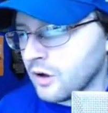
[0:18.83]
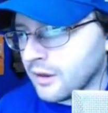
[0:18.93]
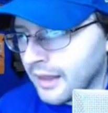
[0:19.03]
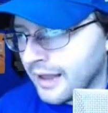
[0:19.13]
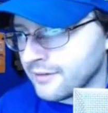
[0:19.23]

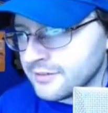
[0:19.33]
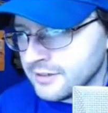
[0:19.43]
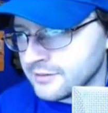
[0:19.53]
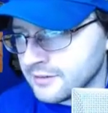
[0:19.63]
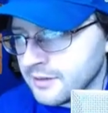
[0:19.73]
on last
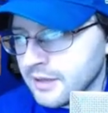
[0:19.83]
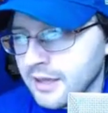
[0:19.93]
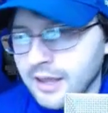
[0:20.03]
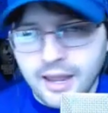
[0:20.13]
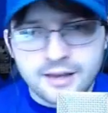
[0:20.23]
season
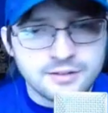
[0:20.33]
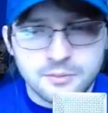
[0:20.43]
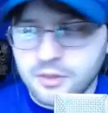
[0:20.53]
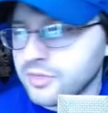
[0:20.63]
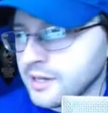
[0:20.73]
and
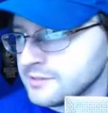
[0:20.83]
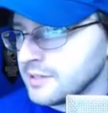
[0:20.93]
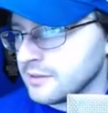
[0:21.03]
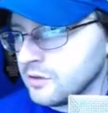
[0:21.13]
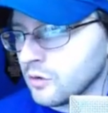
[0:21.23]
some of the things
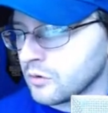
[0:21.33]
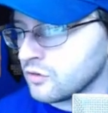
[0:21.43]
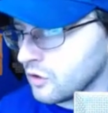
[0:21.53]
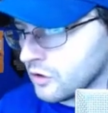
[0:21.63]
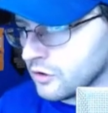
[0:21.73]
that your
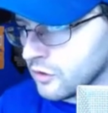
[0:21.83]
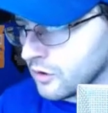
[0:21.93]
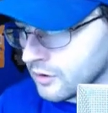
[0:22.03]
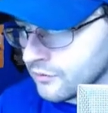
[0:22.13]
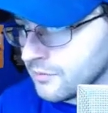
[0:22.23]
returners
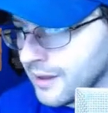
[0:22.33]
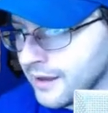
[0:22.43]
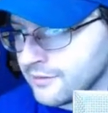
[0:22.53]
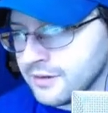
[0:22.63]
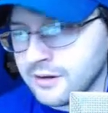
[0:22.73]
learned from
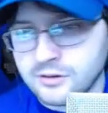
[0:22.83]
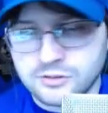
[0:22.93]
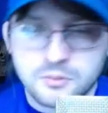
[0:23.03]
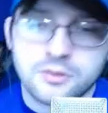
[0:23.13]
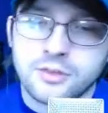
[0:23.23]
last year,
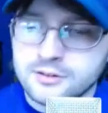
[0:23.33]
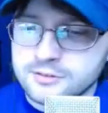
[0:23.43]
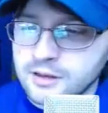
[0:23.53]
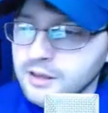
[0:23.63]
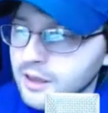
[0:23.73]
and some of the
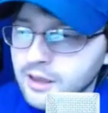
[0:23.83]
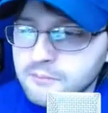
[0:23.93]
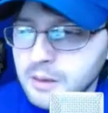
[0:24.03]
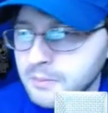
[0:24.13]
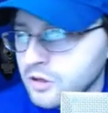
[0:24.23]
things that
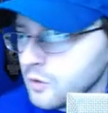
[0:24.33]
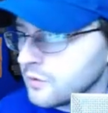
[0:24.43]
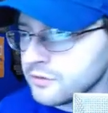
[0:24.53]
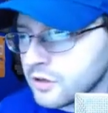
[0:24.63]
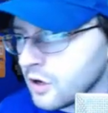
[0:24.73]
maybe
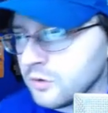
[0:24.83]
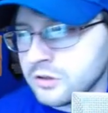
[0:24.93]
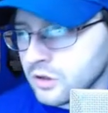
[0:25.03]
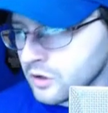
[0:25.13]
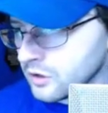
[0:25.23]
you as a
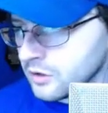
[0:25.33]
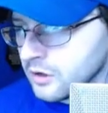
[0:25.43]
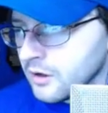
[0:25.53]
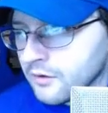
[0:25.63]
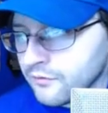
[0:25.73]
coach learned
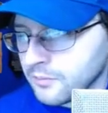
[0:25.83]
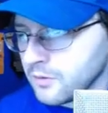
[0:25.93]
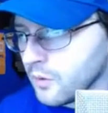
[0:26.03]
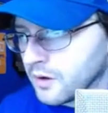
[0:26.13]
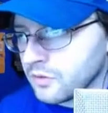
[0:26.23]
from
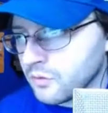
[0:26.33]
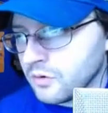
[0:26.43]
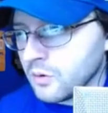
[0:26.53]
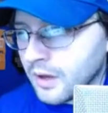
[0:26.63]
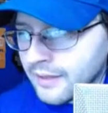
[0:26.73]
going
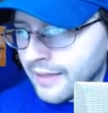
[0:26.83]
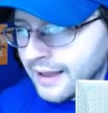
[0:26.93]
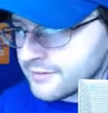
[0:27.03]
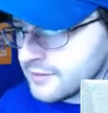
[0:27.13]
through uh, last